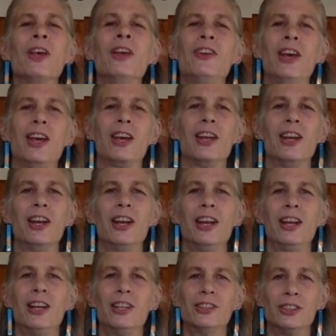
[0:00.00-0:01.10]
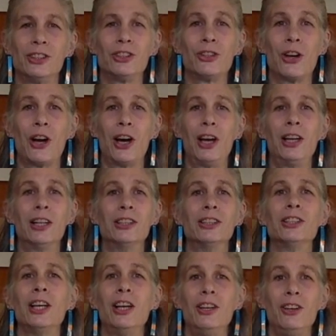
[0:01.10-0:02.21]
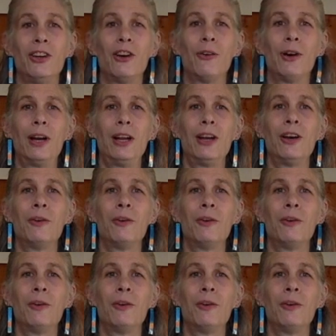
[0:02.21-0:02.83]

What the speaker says: taking it in stride and saying, you know what?